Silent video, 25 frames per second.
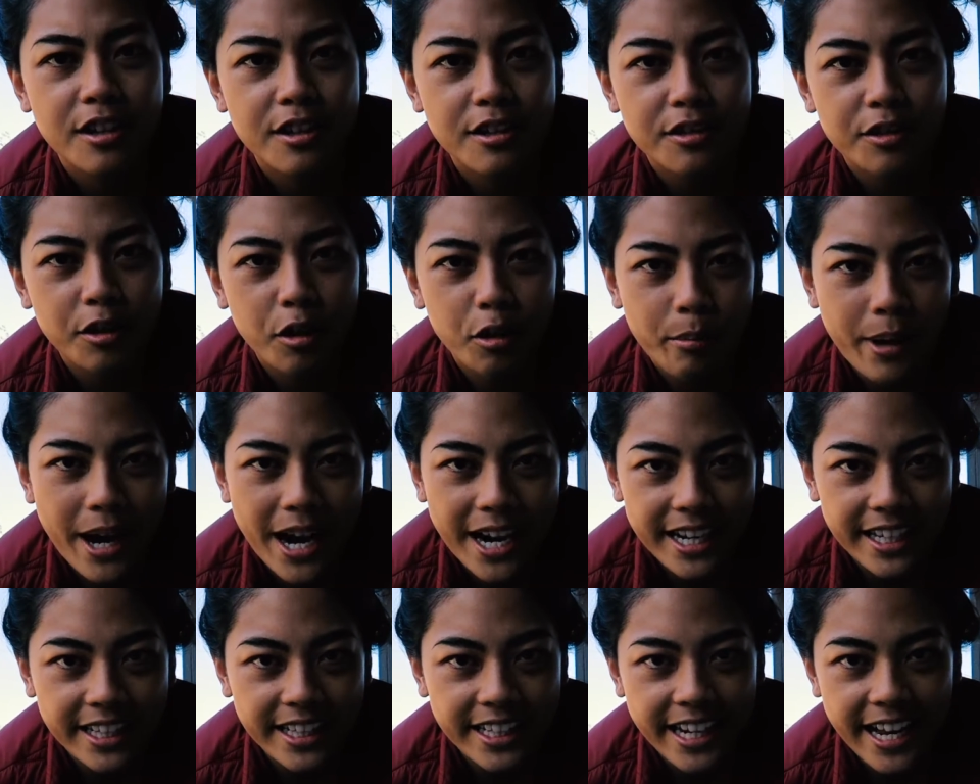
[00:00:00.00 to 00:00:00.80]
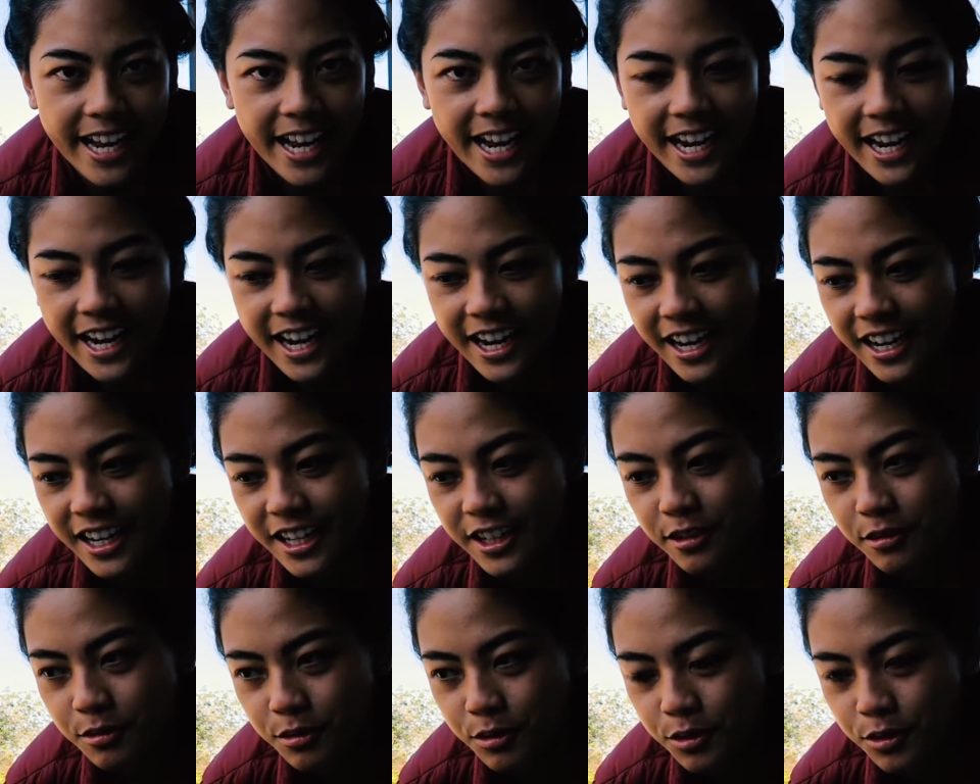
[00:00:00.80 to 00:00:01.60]
So back in the day, I
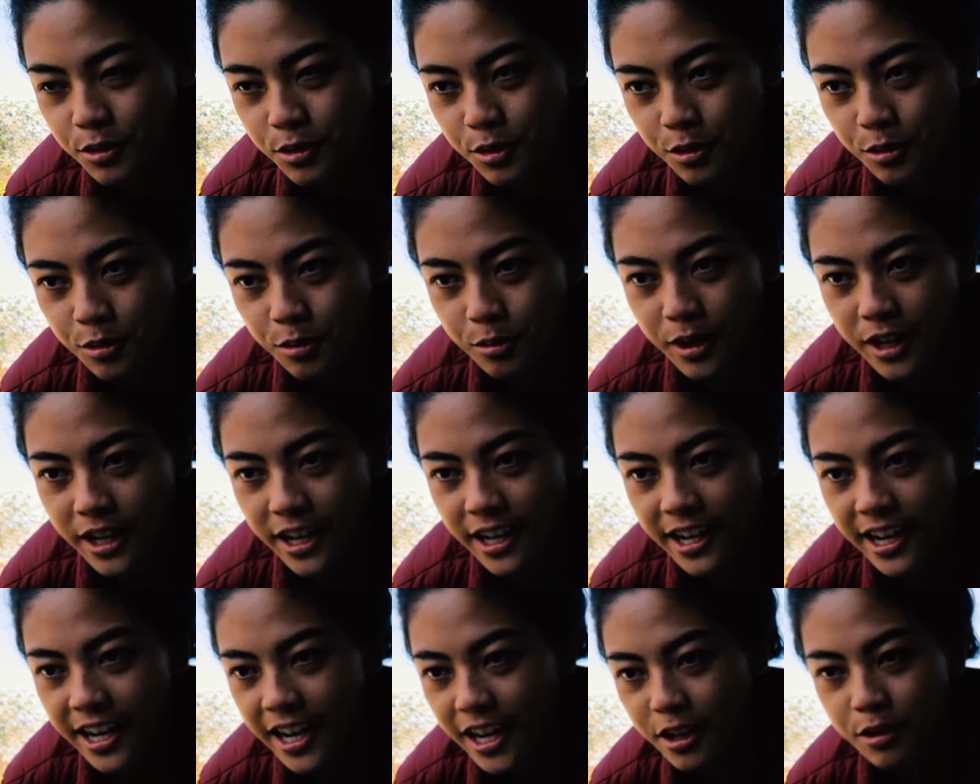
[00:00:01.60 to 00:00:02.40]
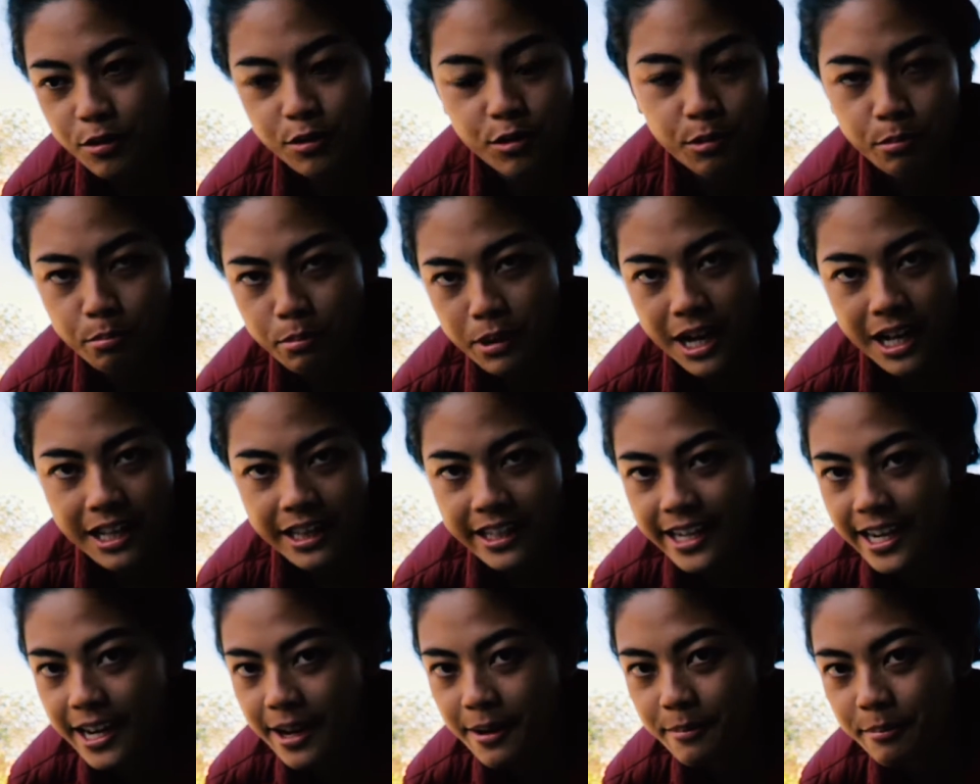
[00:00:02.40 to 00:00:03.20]
used to ball
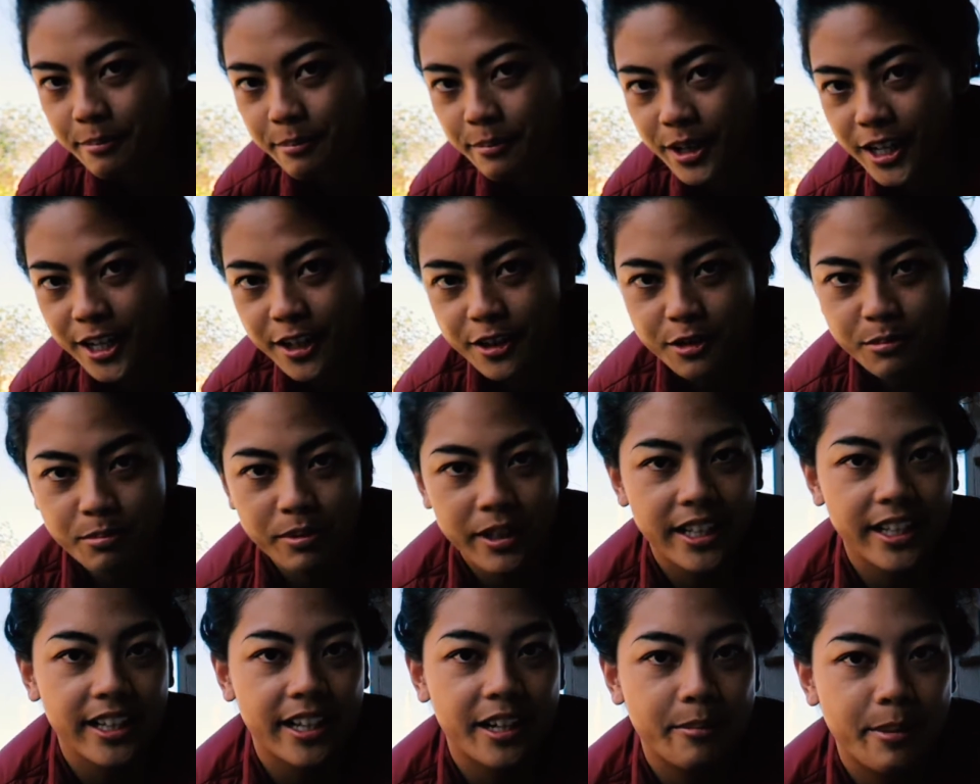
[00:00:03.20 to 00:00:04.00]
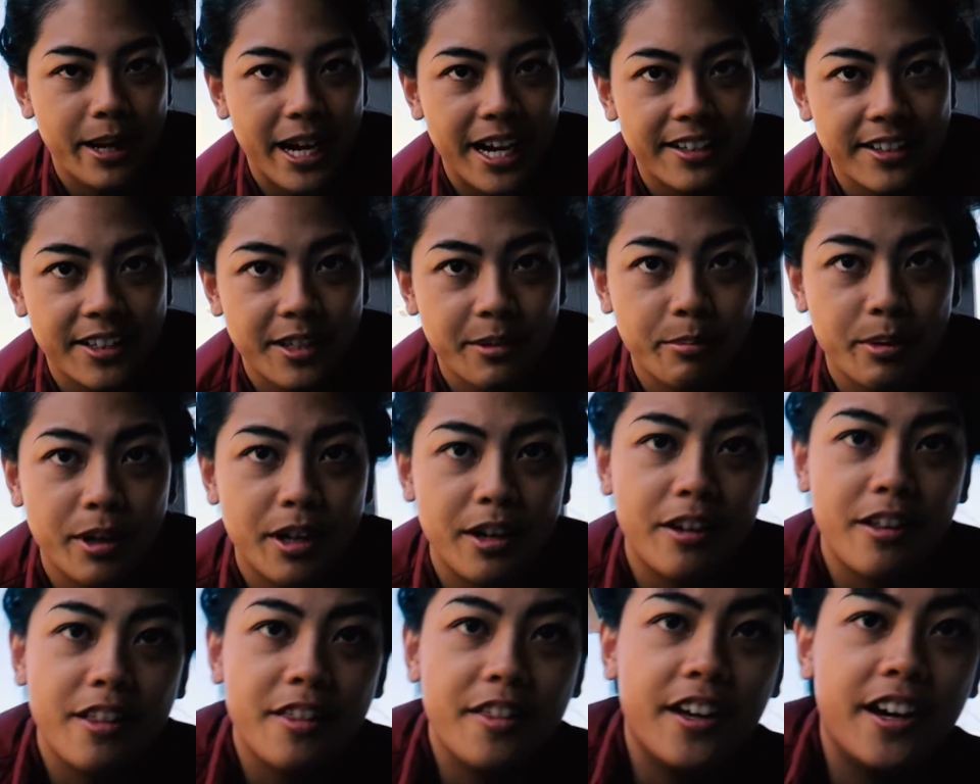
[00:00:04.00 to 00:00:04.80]
it up. I used to play a lot of
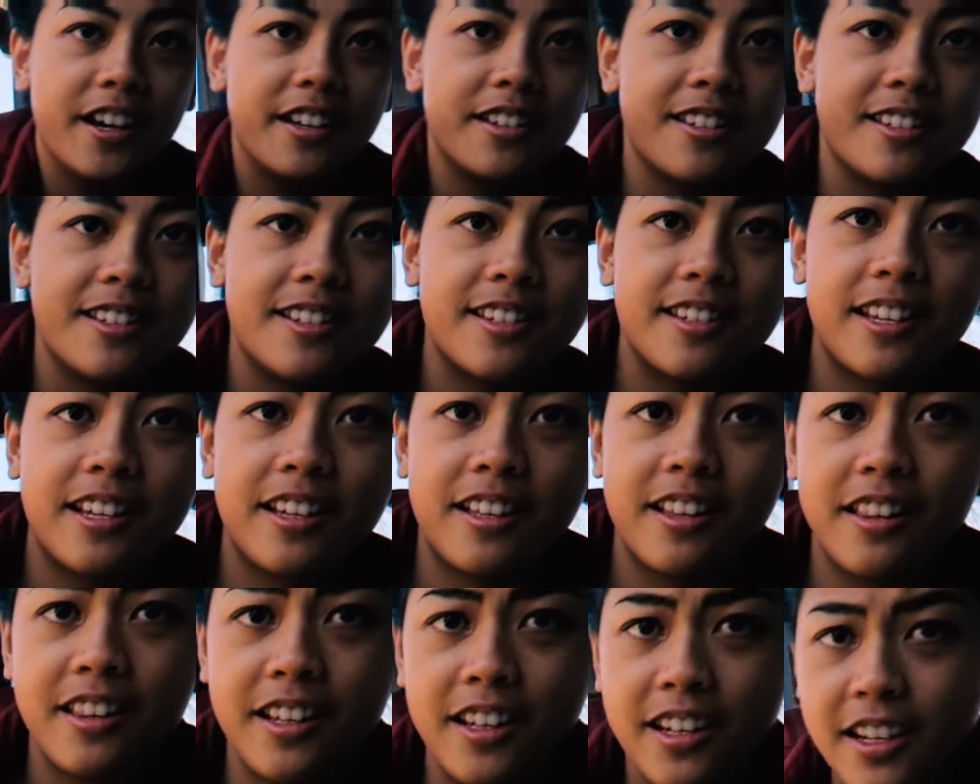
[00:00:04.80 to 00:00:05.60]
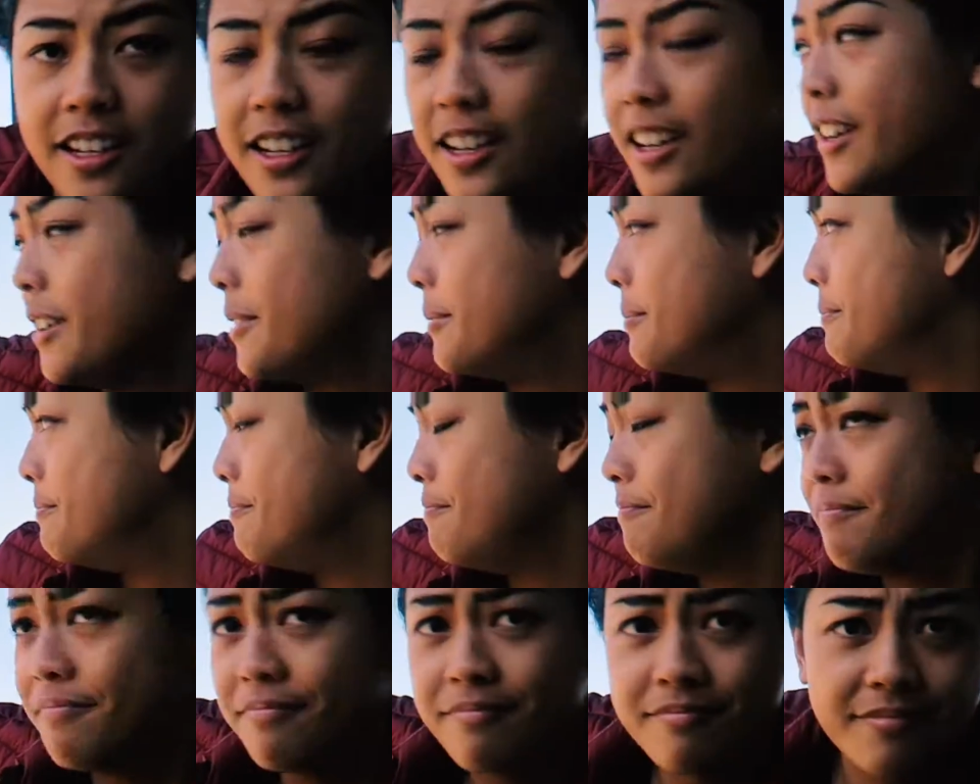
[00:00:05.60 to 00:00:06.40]
basketball, thus
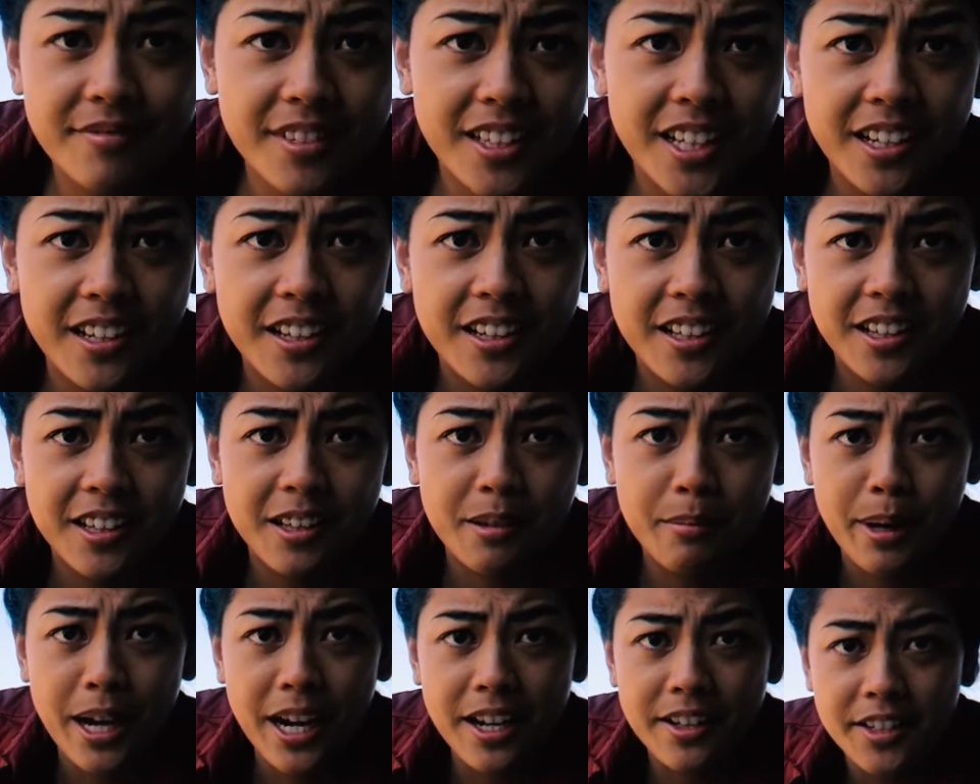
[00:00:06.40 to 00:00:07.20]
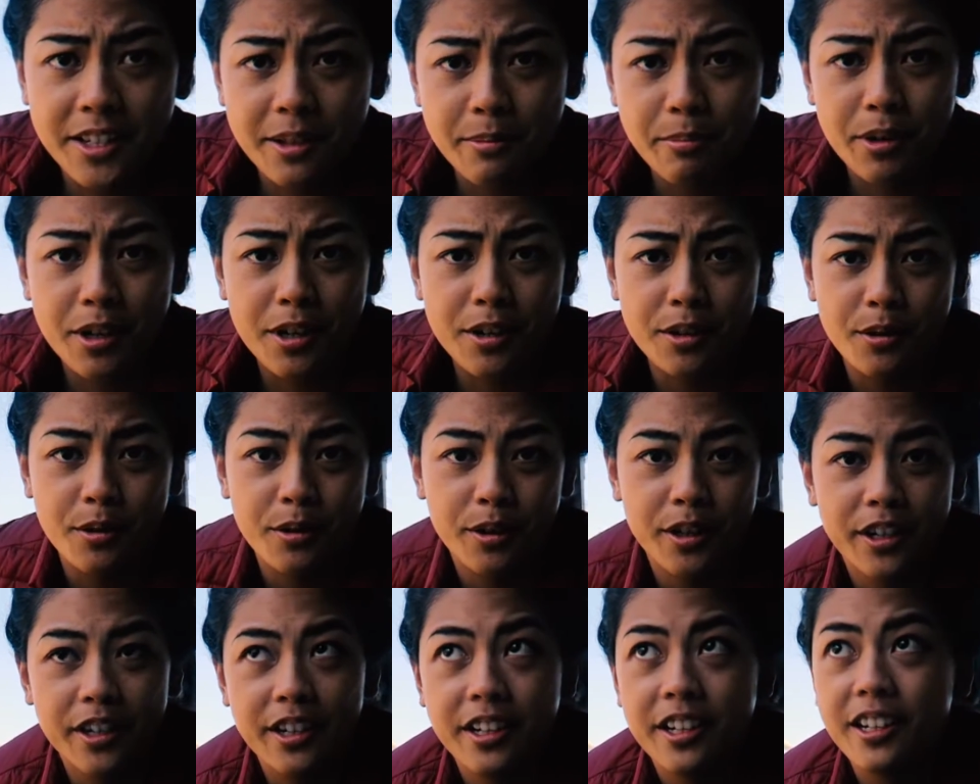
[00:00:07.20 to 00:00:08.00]
the basketball
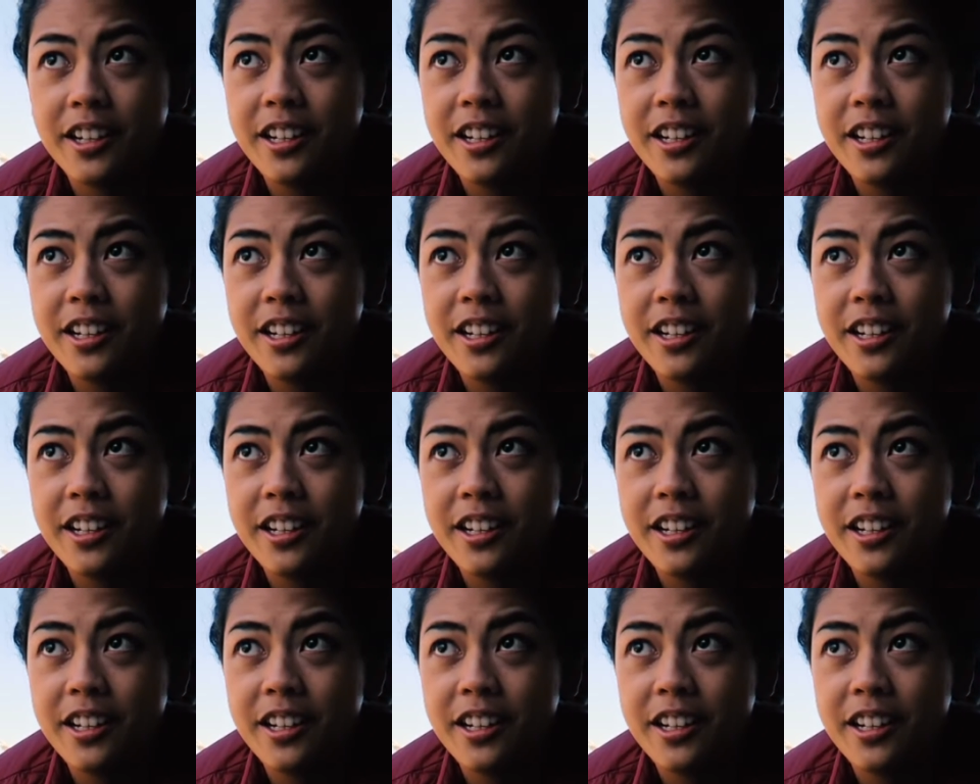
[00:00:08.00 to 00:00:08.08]
court.